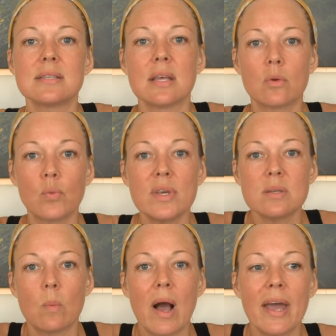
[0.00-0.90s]
And the
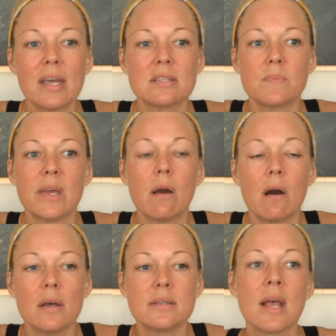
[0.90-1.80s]
reason why is
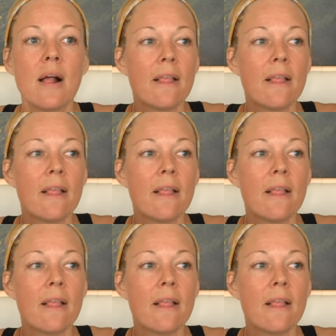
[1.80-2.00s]
because